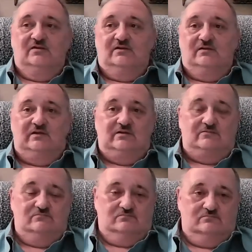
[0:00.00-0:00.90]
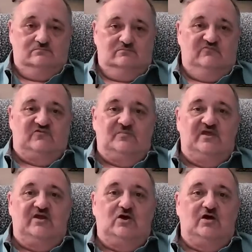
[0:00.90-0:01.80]
and then from
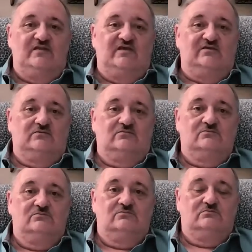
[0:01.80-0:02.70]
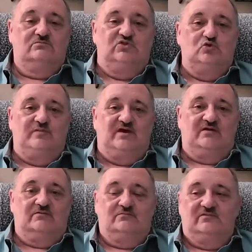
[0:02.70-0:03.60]
then on, they can do
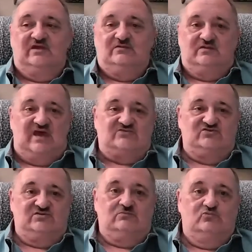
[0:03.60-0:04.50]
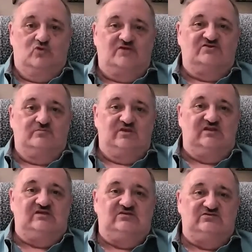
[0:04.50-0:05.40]
better and actually run
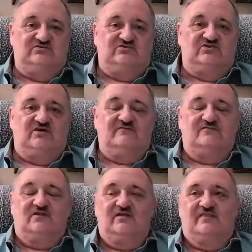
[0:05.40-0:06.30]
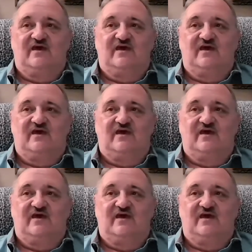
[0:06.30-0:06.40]
committees and stuff like